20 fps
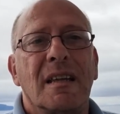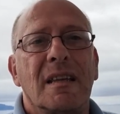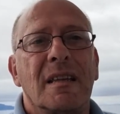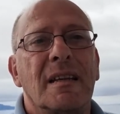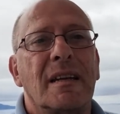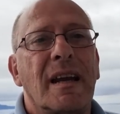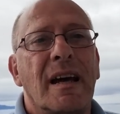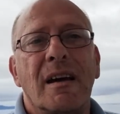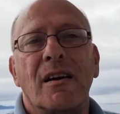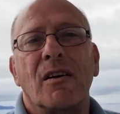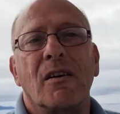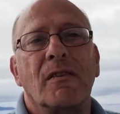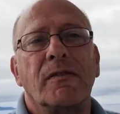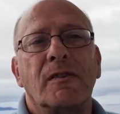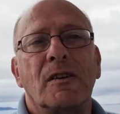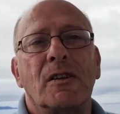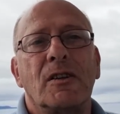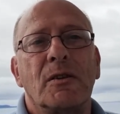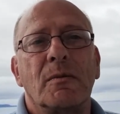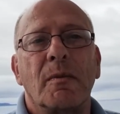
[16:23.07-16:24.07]
The day
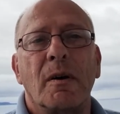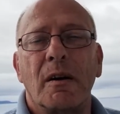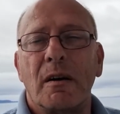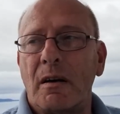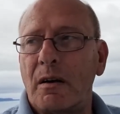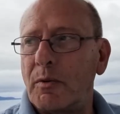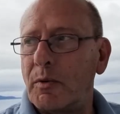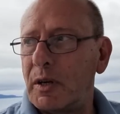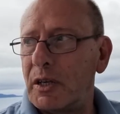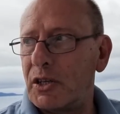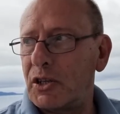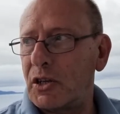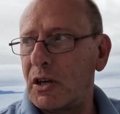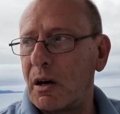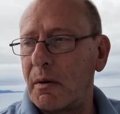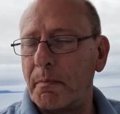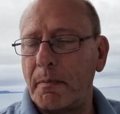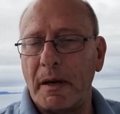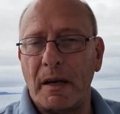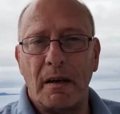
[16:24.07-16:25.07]
after tomorrow we
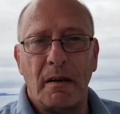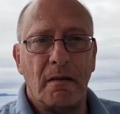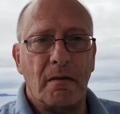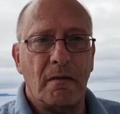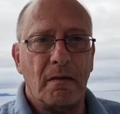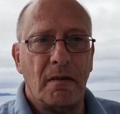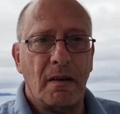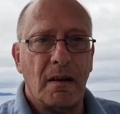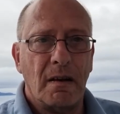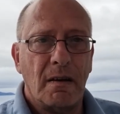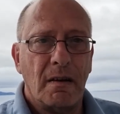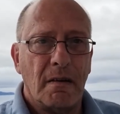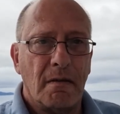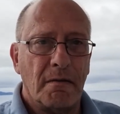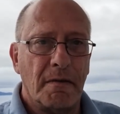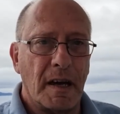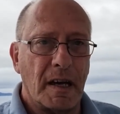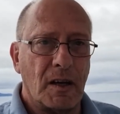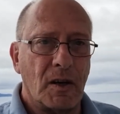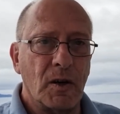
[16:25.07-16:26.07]
stop in
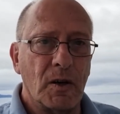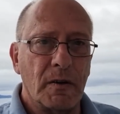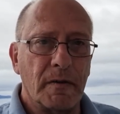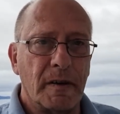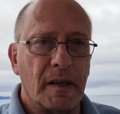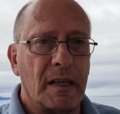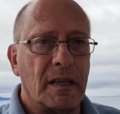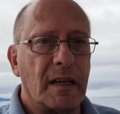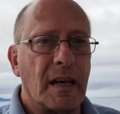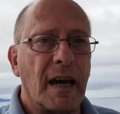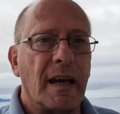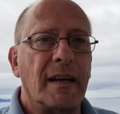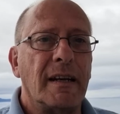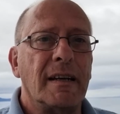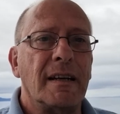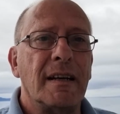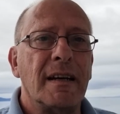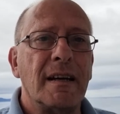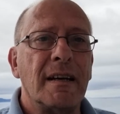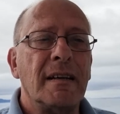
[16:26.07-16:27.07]
Vancouver,
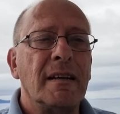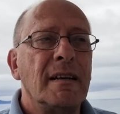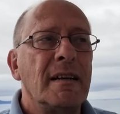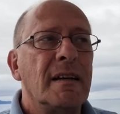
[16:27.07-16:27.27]
Canada.